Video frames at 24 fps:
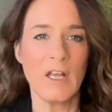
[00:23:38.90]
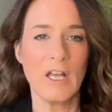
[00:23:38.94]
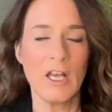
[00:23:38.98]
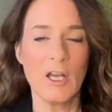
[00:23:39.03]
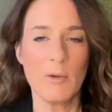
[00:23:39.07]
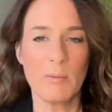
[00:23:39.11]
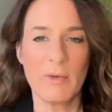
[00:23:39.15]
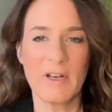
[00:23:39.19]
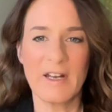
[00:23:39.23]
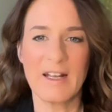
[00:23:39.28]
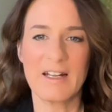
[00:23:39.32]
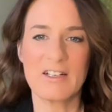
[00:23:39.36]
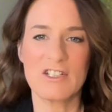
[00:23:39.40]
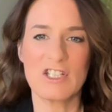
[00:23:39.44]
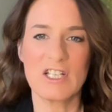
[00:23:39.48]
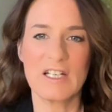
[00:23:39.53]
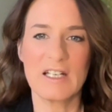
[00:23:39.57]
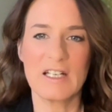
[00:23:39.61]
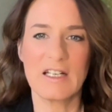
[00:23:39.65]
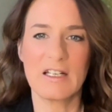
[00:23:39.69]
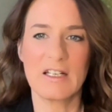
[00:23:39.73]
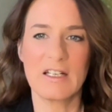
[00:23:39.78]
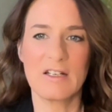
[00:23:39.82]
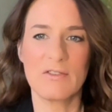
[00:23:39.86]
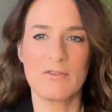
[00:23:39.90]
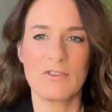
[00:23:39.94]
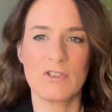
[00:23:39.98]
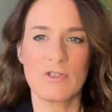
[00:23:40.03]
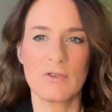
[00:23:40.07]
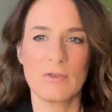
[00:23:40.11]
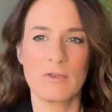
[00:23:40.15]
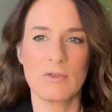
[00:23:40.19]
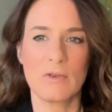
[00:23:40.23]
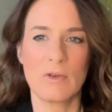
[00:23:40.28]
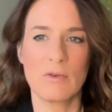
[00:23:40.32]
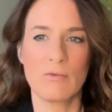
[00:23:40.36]
but actually it gives
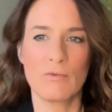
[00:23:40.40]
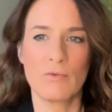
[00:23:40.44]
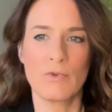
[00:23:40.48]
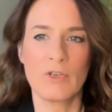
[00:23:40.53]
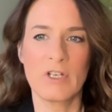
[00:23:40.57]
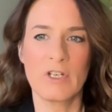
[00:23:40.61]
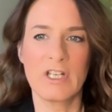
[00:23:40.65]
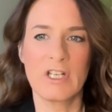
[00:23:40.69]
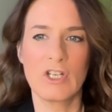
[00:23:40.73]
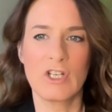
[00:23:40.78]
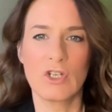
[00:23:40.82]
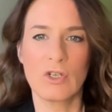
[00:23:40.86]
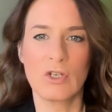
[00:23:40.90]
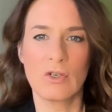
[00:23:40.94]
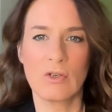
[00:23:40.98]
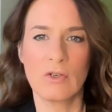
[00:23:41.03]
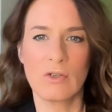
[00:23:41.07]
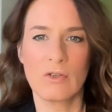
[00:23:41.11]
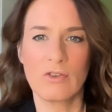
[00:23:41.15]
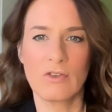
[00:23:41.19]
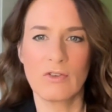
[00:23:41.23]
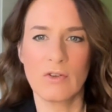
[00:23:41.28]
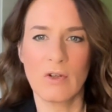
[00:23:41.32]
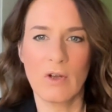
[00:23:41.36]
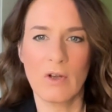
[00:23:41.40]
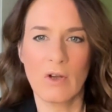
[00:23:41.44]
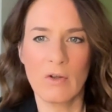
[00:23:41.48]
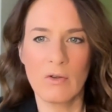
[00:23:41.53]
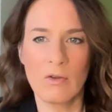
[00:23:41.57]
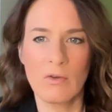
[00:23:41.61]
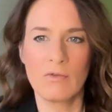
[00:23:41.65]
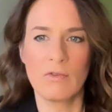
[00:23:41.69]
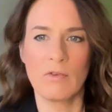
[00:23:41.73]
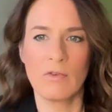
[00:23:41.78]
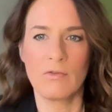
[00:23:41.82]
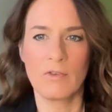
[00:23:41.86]
you a really good
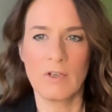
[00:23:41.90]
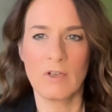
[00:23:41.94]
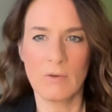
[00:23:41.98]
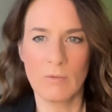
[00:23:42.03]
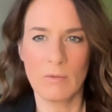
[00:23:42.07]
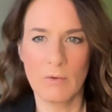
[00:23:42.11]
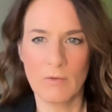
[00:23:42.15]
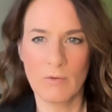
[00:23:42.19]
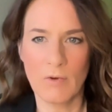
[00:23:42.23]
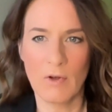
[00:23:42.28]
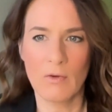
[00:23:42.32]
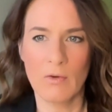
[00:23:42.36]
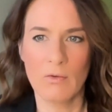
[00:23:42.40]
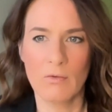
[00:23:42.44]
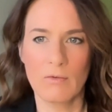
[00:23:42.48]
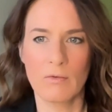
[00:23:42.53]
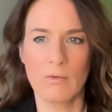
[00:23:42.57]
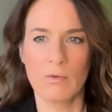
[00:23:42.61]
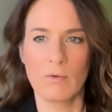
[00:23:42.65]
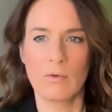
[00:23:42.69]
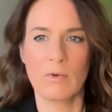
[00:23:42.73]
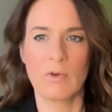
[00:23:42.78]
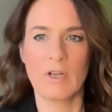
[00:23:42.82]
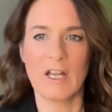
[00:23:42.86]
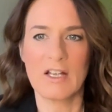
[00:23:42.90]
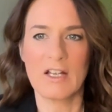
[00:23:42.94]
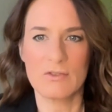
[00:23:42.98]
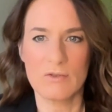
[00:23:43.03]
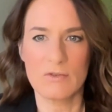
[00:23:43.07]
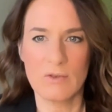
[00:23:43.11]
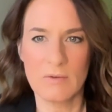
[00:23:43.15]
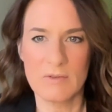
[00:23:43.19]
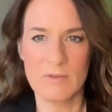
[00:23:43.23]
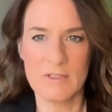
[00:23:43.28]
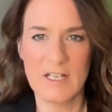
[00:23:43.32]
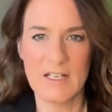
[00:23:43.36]
overview of overall
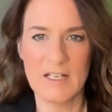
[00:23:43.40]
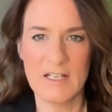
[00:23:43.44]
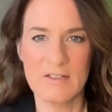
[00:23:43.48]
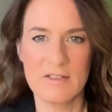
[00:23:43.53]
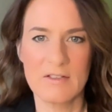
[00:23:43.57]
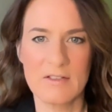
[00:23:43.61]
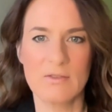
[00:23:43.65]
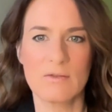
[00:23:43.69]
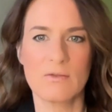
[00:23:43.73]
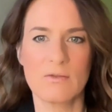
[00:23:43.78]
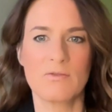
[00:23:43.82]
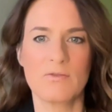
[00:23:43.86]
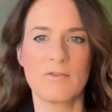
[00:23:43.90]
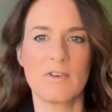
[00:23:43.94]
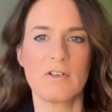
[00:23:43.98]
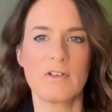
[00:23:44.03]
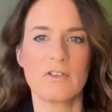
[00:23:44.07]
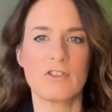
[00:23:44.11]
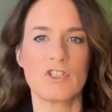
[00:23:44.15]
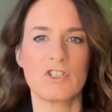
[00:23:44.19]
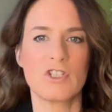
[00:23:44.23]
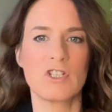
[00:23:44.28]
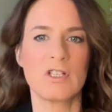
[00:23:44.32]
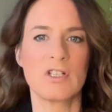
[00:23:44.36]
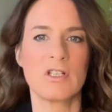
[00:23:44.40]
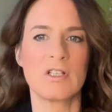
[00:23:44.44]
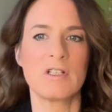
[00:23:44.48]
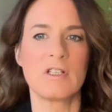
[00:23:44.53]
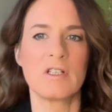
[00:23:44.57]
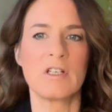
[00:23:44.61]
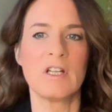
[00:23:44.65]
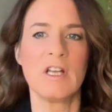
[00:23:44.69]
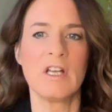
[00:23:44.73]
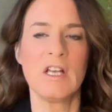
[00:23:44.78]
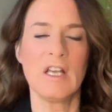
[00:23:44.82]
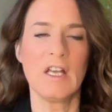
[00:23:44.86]
gastrointestinal
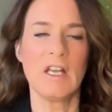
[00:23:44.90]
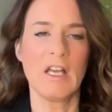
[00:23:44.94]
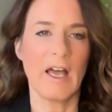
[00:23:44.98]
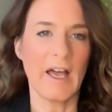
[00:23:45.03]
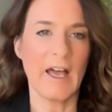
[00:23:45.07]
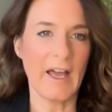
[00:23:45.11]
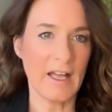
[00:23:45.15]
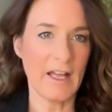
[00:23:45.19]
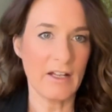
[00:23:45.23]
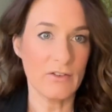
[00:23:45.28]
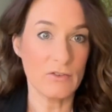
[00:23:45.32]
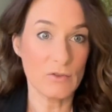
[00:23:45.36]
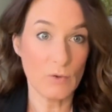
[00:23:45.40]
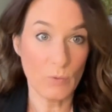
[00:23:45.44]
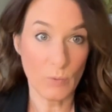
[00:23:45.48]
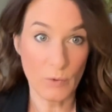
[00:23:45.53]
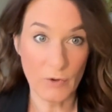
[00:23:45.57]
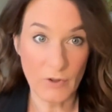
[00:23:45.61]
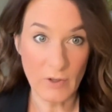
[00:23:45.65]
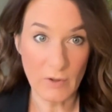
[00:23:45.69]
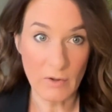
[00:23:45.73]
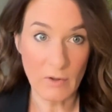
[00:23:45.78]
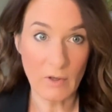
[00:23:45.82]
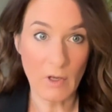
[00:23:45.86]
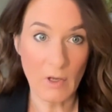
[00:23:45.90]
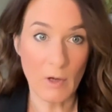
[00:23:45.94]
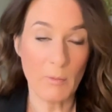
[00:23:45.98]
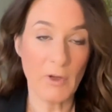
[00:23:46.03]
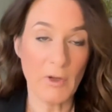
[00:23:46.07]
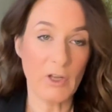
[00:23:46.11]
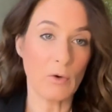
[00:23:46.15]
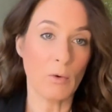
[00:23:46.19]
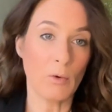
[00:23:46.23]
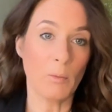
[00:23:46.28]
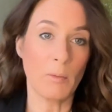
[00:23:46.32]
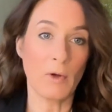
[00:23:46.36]
function and also the gut
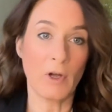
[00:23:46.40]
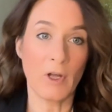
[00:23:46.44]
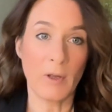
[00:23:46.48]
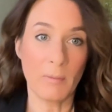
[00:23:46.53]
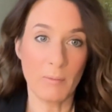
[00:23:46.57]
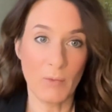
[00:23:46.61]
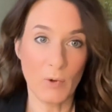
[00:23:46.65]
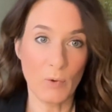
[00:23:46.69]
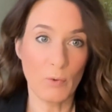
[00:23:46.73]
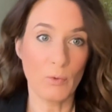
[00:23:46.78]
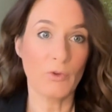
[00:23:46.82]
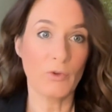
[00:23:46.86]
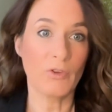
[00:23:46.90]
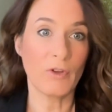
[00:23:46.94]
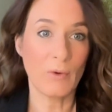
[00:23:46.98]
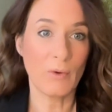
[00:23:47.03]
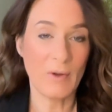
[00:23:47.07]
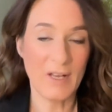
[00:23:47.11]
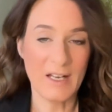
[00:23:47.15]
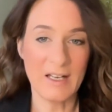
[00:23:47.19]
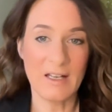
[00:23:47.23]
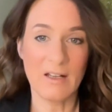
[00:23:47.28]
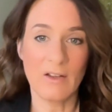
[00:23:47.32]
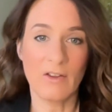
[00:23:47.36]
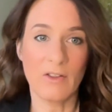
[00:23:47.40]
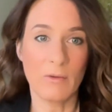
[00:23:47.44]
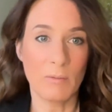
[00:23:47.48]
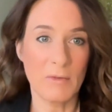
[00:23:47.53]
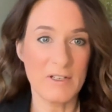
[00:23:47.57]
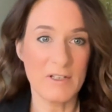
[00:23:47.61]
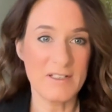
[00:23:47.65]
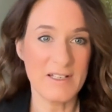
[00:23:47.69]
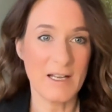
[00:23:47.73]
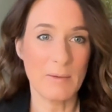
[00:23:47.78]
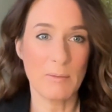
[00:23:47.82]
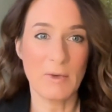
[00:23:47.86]
microbiome, but also any other
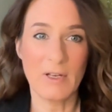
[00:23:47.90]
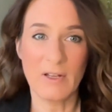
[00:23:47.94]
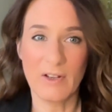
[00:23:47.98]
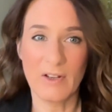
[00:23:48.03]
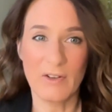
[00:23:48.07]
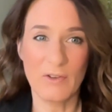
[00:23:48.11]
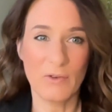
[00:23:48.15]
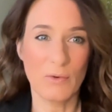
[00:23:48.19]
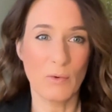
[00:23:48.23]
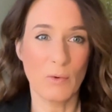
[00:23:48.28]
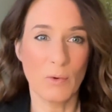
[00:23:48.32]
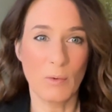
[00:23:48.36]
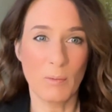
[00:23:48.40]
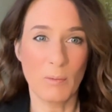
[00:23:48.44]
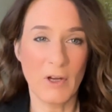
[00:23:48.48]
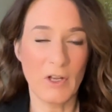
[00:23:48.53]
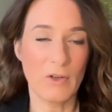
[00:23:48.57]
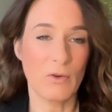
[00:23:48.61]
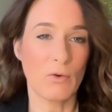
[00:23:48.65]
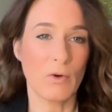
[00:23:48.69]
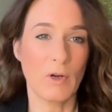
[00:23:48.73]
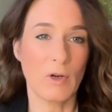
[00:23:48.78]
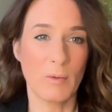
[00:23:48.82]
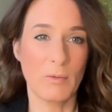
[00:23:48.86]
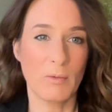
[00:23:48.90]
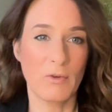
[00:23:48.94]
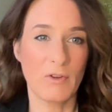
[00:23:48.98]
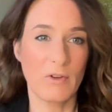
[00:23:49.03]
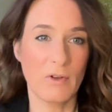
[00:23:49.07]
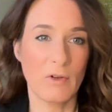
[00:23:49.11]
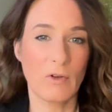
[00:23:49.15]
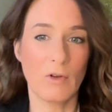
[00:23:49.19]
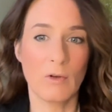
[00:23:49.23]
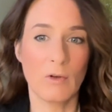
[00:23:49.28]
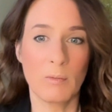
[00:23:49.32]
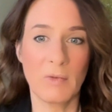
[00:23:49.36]
metabolites or microbes
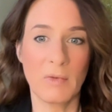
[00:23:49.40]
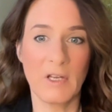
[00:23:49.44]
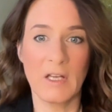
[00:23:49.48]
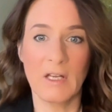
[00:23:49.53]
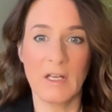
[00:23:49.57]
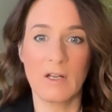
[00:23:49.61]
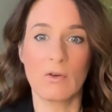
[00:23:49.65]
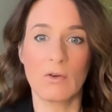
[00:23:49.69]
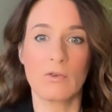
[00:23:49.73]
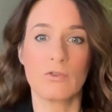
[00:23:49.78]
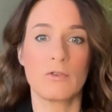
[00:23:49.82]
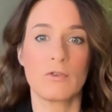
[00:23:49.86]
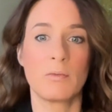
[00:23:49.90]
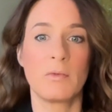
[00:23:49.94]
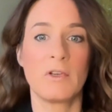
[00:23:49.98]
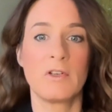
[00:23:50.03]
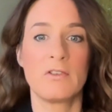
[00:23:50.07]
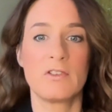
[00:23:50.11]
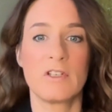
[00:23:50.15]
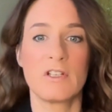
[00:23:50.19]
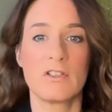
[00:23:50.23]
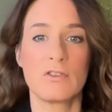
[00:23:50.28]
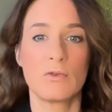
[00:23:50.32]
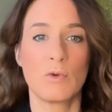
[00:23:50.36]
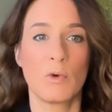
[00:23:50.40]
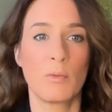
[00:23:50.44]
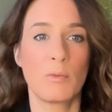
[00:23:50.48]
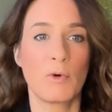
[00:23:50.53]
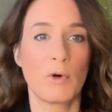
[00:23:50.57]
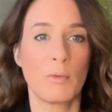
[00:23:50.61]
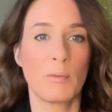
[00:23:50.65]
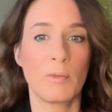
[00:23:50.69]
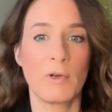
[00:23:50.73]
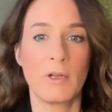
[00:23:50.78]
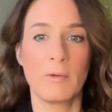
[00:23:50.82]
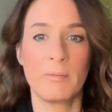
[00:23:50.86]
that could be contributing to a
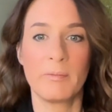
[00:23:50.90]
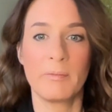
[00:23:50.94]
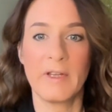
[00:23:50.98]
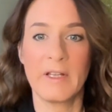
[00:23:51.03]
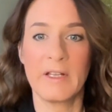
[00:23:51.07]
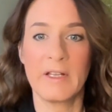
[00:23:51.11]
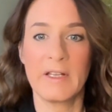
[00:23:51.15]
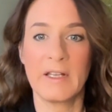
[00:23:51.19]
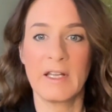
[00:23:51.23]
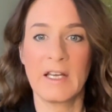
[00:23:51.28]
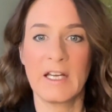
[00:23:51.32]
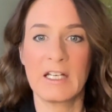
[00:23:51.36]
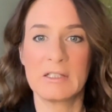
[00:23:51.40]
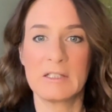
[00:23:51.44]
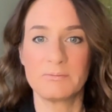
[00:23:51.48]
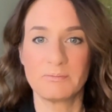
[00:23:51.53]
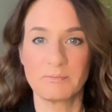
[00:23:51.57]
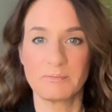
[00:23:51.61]
problem in there.